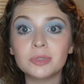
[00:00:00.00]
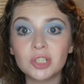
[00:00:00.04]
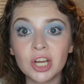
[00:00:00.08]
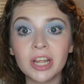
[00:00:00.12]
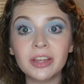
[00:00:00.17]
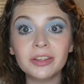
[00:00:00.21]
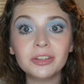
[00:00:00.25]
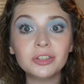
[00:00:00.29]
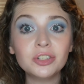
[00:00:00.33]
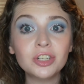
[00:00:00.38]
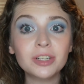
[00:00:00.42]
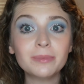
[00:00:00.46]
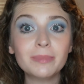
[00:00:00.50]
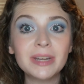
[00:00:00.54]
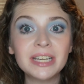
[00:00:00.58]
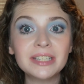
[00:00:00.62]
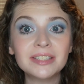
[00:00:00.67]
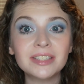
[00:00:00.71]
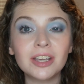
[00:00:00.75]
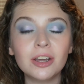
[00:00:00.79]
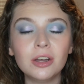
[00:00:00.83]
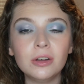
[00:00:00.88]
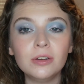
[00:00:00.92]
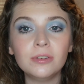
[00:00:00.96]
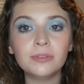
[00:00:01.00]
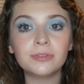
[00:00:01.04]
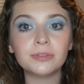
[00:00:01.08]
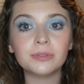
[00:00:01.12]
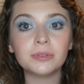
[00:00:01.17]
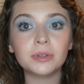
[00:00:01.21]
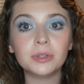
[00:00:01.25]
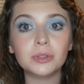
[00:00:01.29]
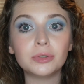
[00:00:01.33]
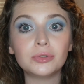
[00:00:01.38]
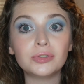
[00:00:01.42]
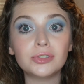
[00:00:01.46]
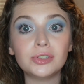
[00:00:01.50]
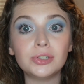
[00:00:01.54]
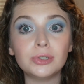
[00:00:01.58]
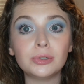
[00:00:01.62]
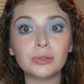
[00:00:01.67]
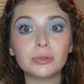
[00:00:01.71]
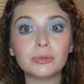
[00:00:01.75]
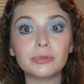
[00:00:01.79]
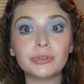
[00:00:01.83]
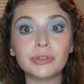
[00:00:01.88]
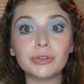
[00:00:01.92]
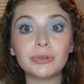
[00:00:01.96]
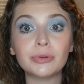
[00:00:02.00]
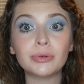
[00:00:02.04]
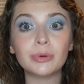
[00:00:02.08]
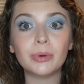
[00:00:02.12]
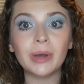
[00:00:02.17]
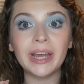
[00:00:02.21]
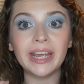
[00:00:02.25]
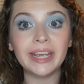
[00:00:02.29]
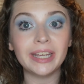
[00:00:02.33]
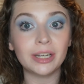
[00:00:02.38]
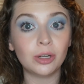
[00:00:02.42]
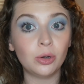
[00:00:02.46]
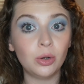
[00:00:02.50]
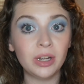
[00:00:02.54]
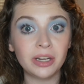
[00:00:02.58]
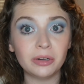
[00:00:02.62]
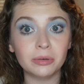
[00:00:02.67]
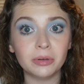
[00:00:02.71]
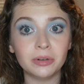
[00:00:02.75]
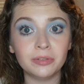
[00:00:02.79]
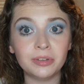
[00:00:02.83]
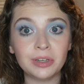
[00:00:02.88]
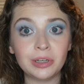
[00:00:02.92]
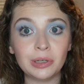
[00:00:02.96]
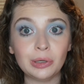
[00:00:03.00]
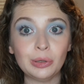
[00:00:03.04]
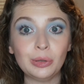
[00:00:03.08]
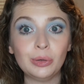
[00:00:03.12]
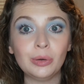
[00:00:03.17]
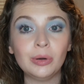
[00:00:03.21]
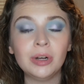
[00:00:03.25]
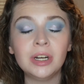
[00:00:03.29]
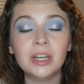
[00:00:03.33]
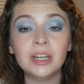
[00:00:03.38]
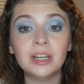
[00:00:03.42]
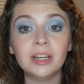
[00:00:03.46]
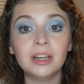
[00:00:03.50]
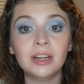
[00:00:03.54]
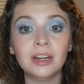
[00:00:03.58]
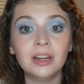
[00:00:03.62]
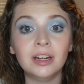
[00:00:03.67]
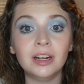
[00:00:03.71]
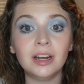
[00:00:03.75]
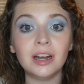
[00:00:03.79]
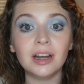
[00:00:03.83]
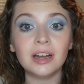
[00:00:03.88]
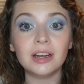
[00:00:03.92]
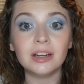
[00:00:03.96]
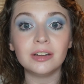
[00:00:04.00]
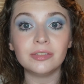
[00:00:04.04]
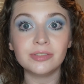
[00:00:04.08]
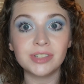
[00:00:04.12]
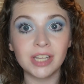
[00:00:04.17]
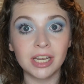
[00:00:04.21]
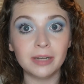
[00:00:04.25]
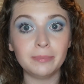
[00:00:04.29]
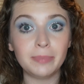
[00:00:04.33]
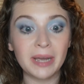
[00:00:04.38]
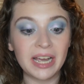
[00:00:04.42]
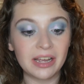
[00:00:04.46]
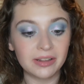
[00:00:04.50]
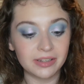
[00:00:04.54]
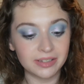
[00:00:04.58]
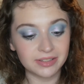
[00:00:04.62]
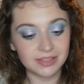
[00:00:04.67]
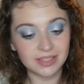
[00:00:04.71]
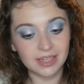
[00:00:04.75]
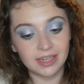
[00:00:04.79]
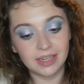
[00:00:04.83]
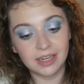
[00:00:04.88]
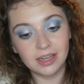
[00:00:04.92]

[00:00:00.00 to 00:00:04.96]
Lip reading: challenging myself to do a quick review of 10 palettes.